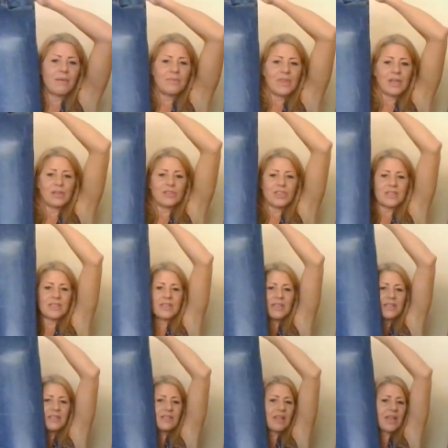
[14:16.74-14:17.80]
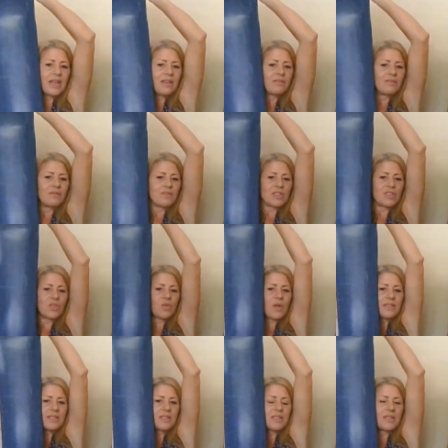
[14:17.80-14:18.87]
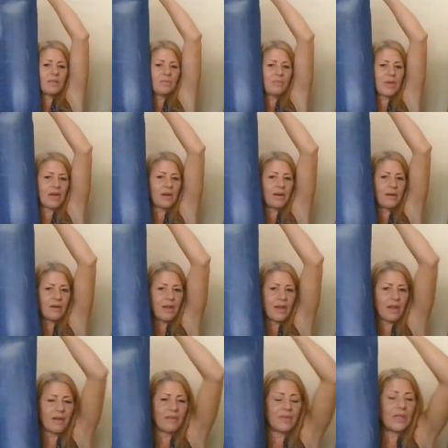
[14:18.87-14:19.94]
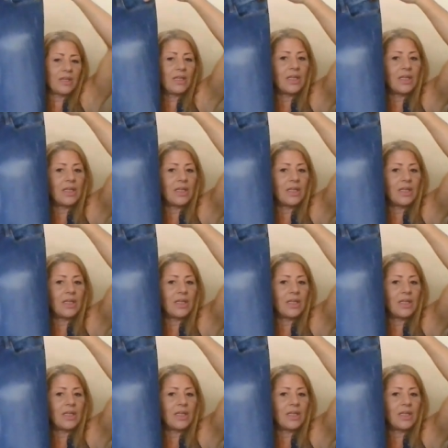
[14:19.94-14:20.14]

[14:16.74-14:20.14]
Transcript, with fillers: um, they're just this like distressed pair of